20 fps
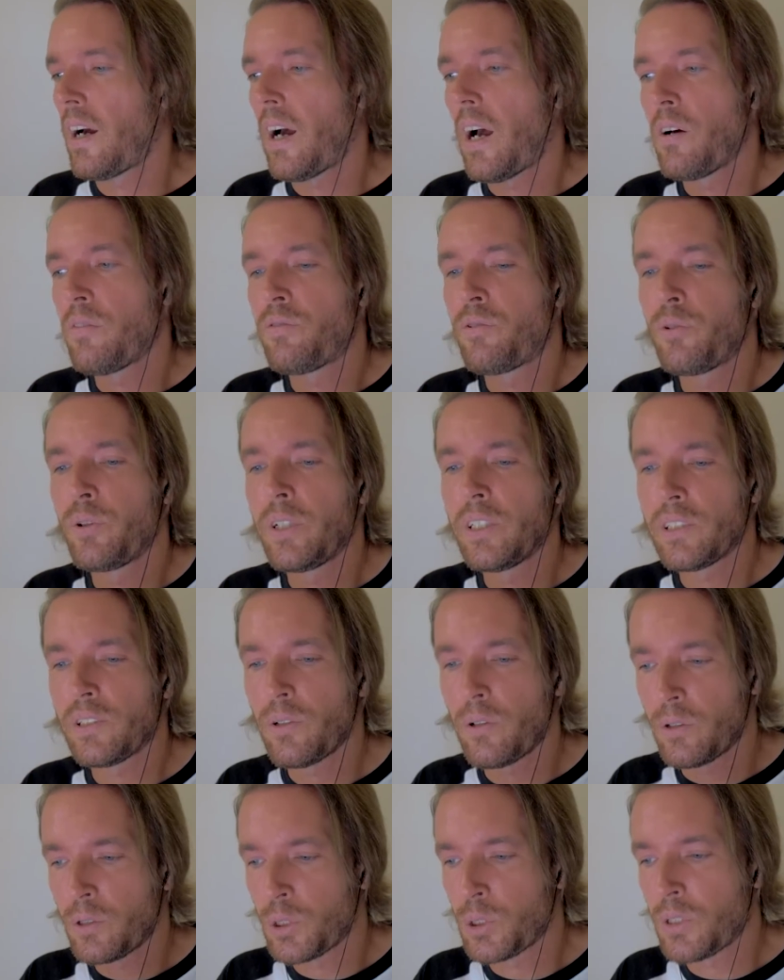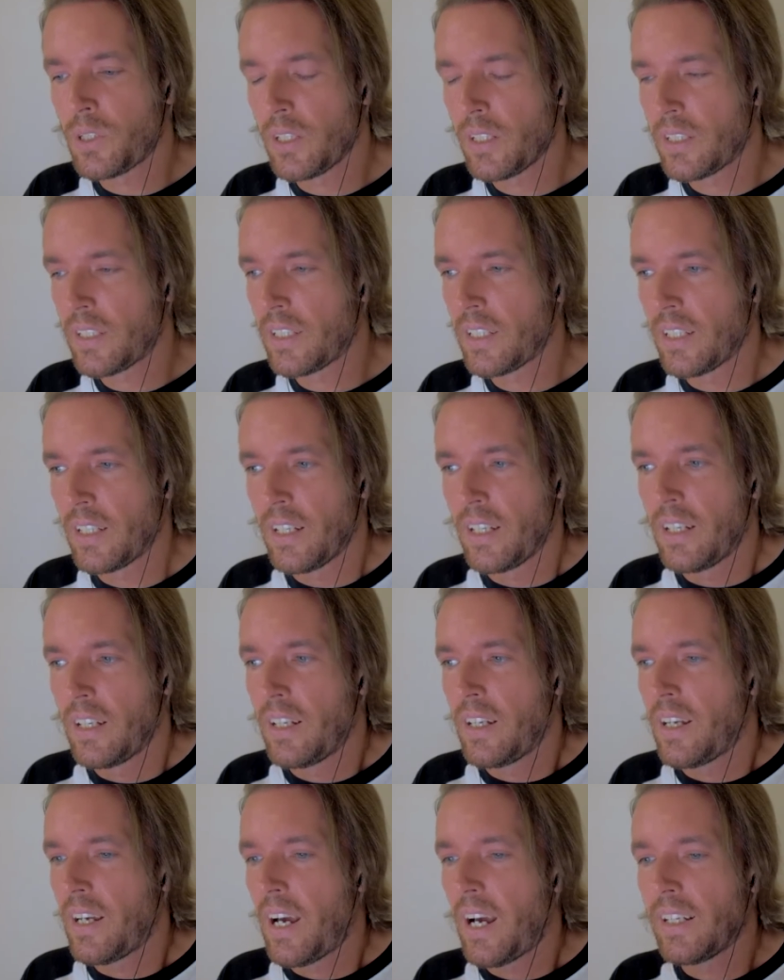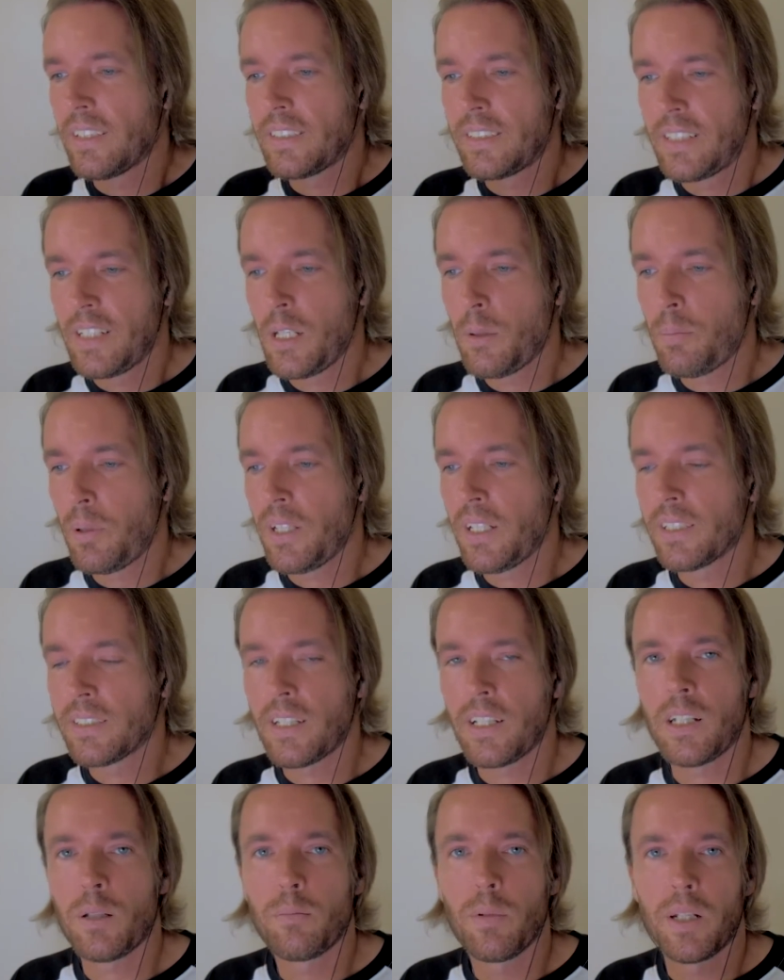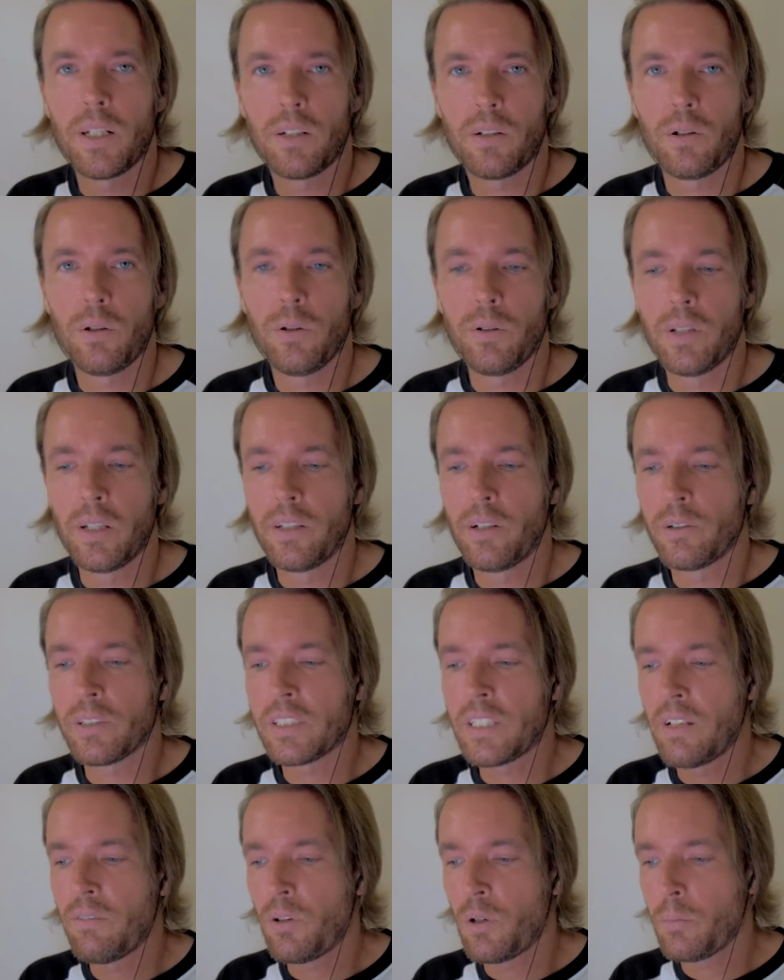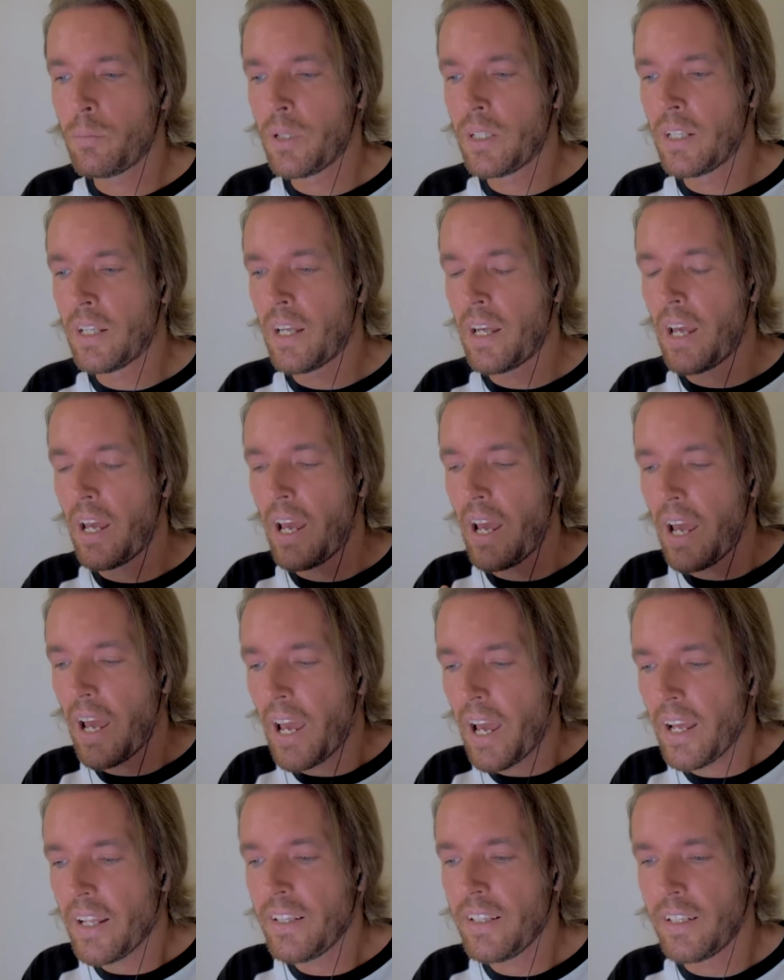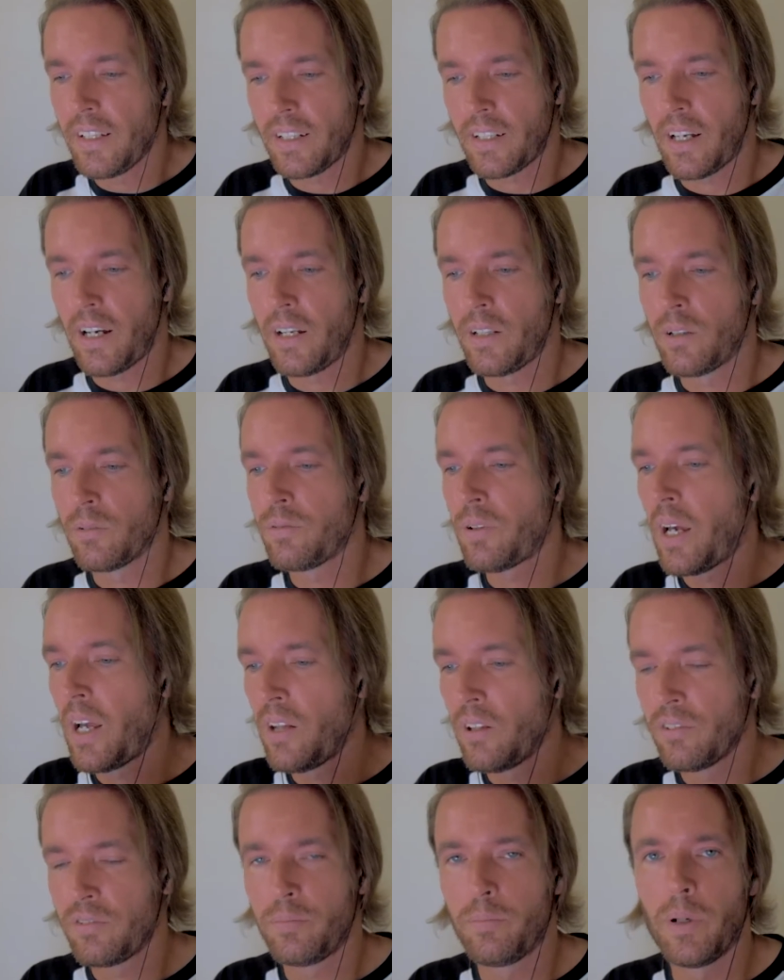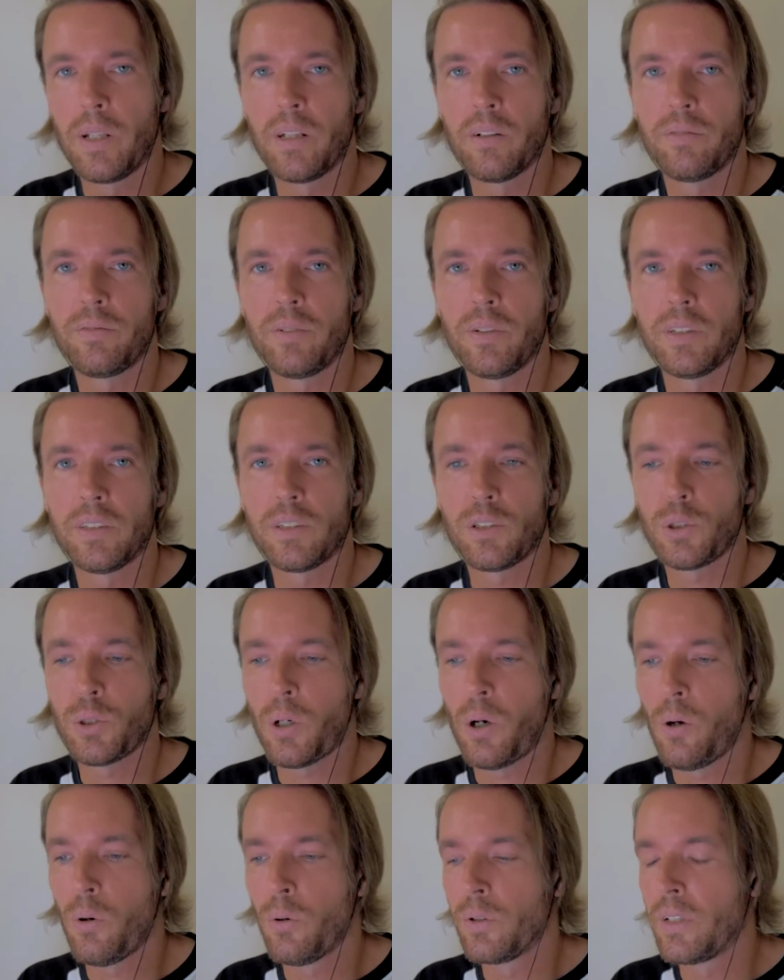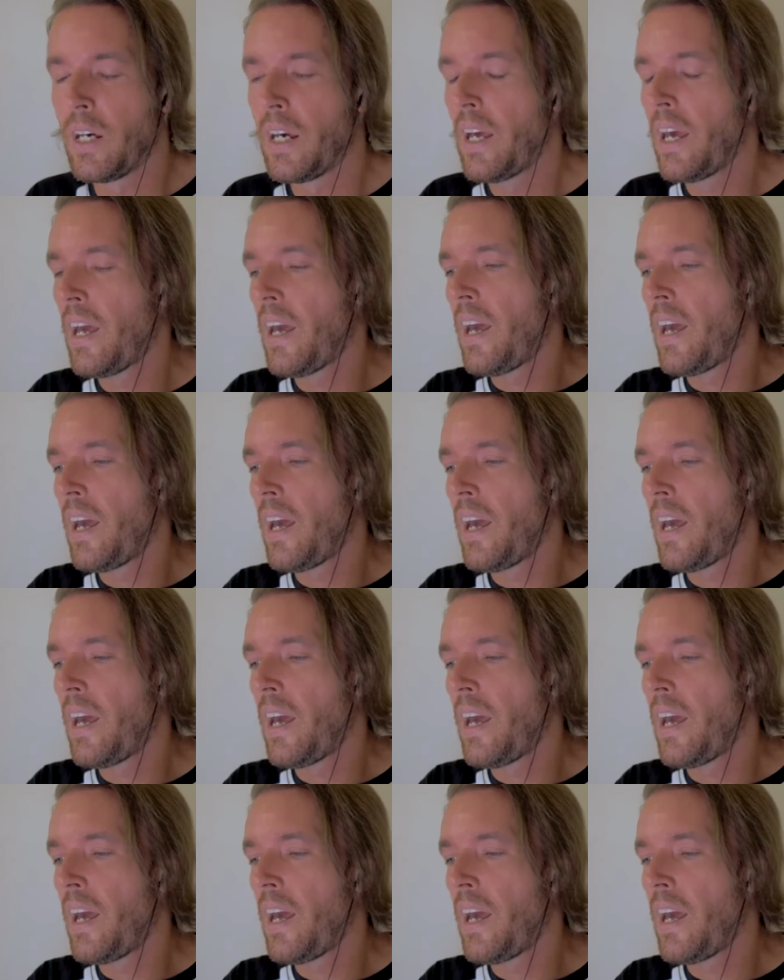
I've researched it as deeply as anybody could, and there's never been any kind of health benefits shown